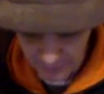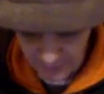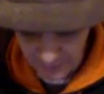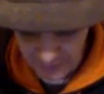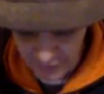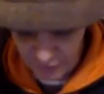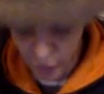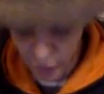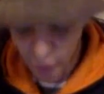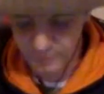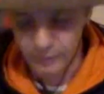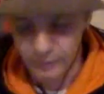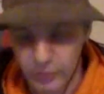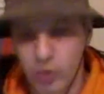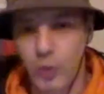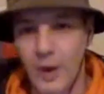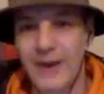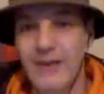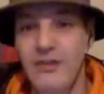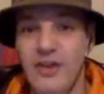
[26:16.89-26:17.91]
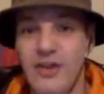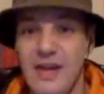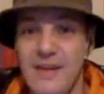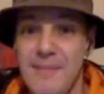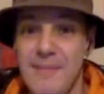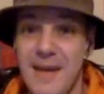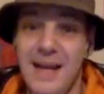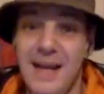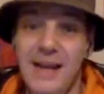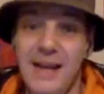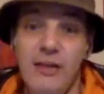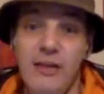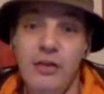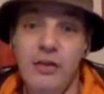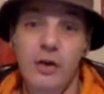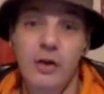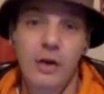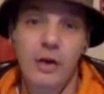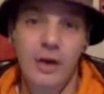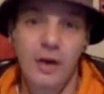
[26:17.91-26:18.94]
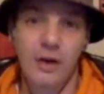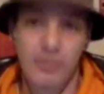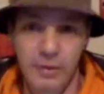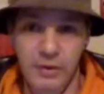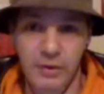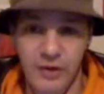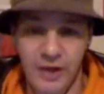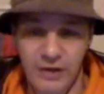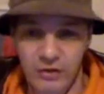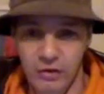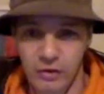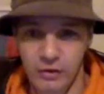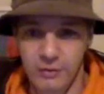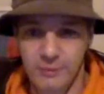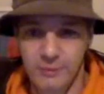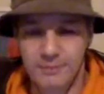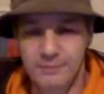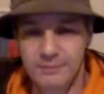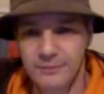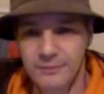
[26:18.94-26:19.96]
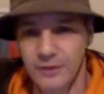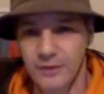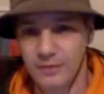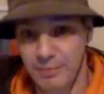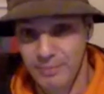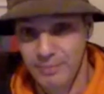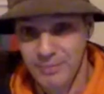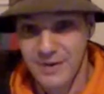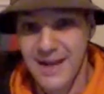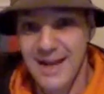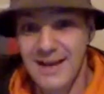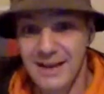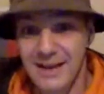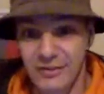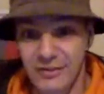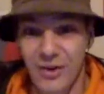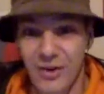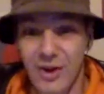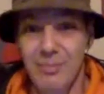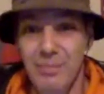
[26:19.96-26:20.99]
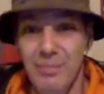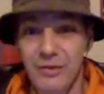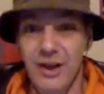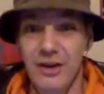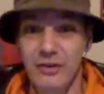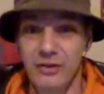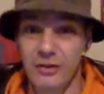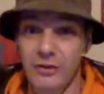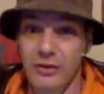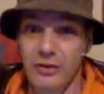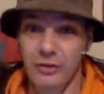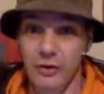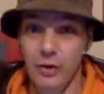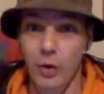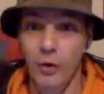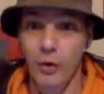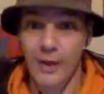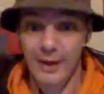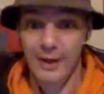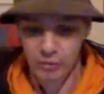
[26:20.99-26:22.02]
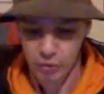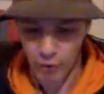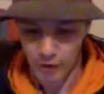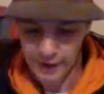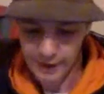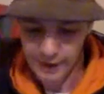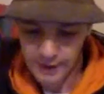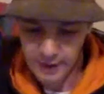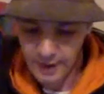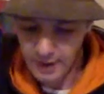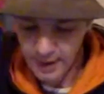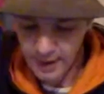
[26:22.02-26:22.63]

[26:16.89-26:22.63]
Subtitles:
it took them 20 minutes of possession, of nearly solid possession, to score that try.